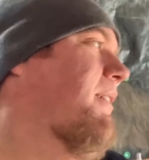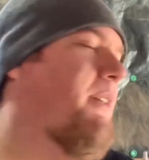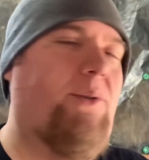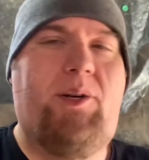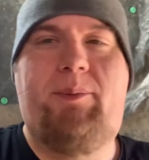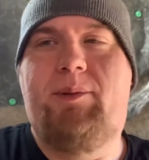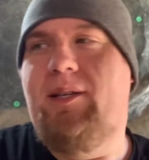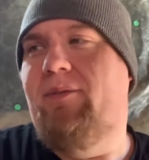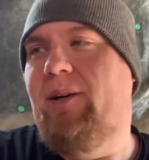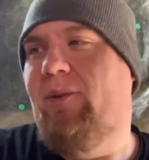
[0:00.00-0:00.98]
YouTube and
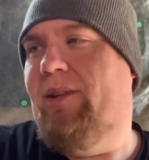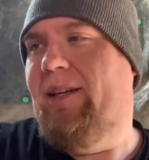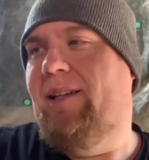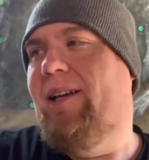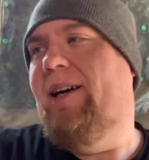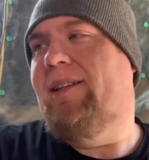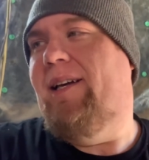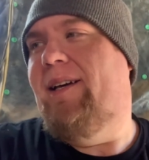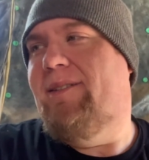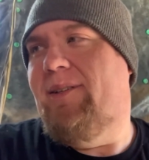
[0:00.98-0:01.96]
stuff, I don't think they like
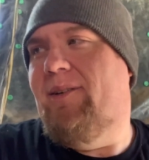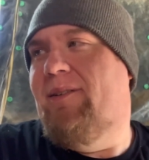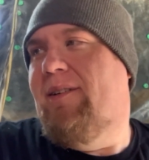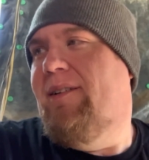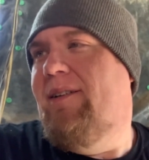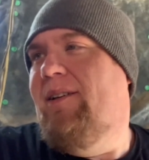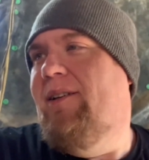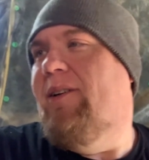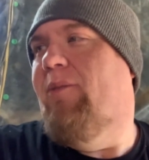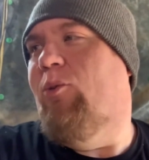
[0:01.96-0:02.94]
that. So
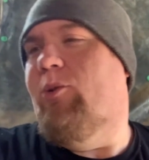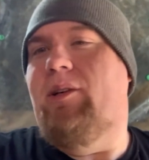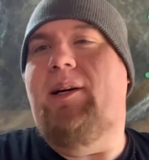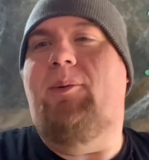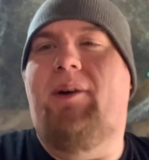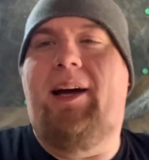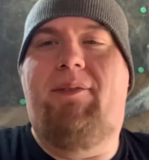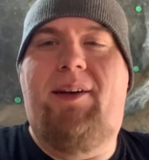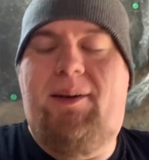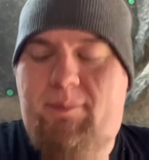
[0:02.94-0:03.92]
unfortunately I won't have
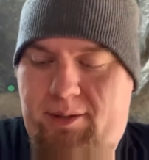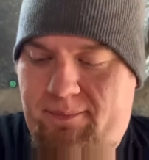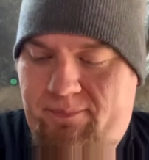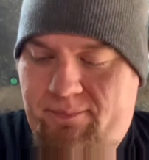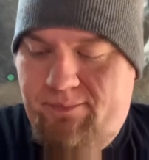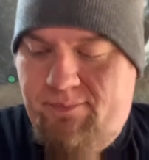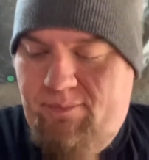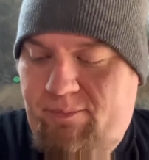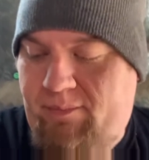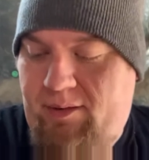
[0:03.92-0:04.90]
that, but
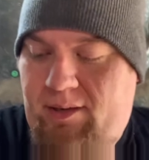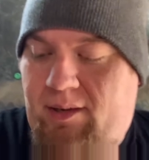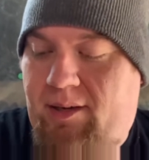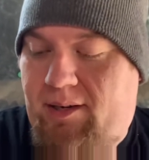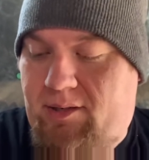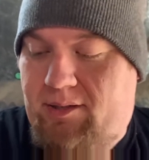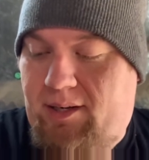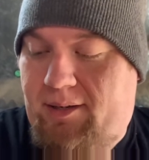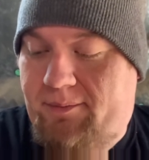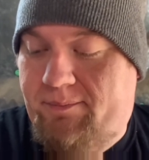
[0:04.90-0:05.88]
it's just
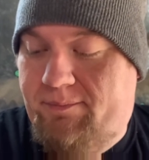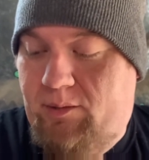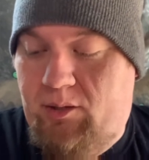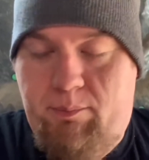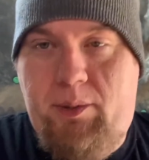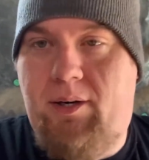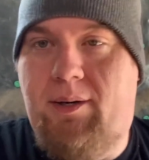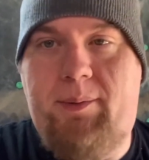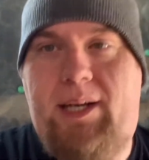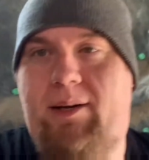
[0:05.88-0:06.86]
a little buck,
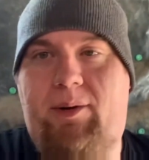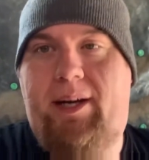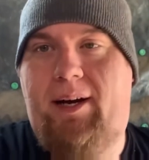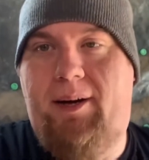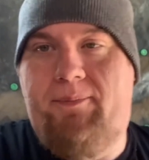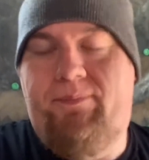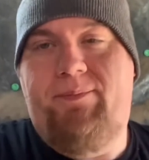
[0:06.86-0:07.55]
but I don't care.